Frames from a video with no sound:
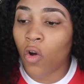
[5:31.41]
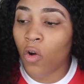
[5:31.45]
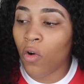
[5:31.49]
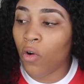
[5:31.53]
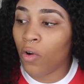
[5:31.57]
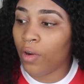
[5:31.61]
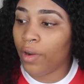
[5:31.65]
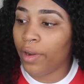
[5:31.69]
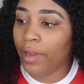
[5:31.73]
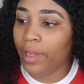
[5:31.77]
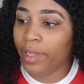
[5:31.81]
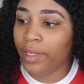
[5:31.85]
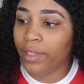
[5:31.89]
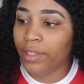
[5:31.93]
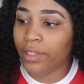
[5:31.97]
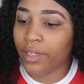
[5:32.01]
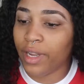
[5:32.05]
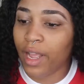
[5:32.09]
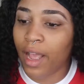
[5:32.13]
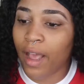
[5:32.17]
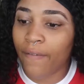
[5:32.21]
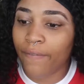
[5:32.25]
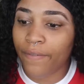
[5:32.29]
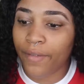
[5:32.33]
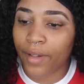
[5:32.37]

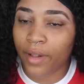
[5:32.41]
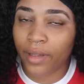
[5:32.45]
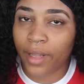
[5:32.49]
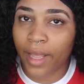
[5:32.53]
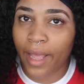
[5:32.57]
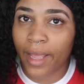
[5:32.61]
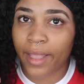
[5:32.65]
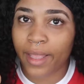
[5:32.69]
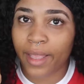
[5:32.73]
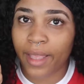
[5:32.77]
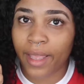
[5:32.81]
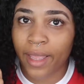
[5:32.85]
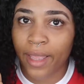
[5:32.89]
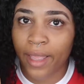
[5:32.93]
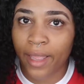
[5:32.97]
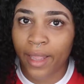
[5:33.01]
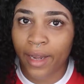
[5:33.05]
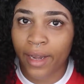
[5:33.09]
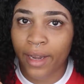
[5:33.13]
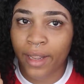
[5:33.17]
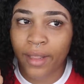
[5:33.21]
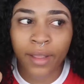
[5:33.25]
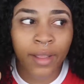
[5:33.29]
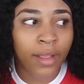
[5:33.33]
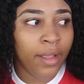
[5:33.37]
orange, I feel like,
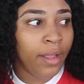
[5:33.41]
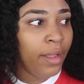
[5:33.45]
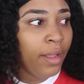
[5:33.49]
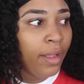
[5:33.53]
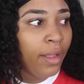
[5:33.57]
in